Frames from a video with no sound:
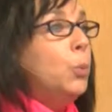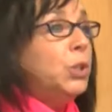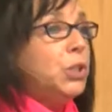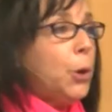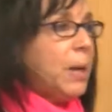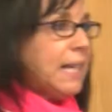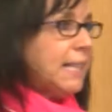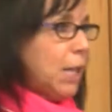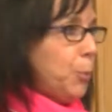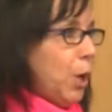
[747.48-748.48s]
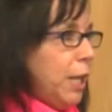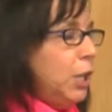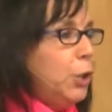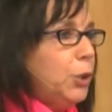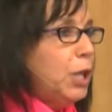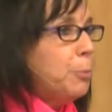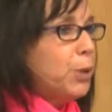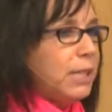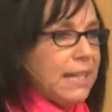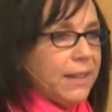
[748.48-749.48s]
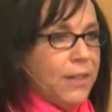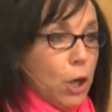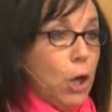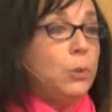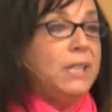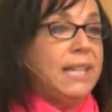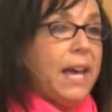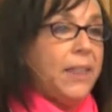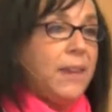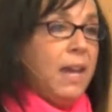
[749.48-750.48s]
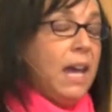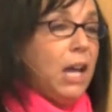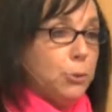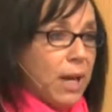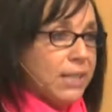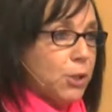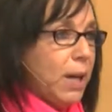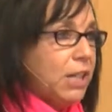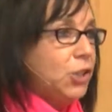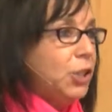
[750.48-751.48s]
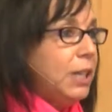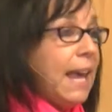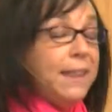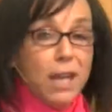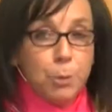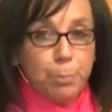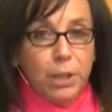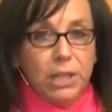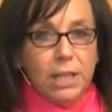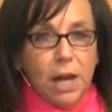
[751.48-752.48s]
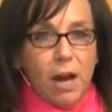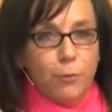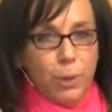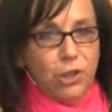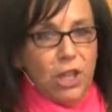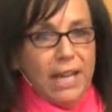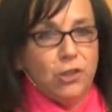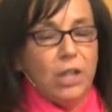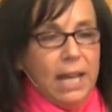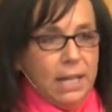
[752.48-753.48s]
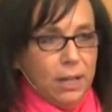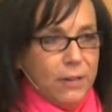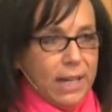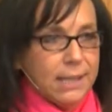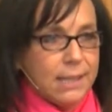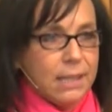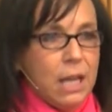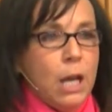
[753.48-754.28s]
Well, knowing someone who can predict their own death and resurrection and then pull it off would change any of us.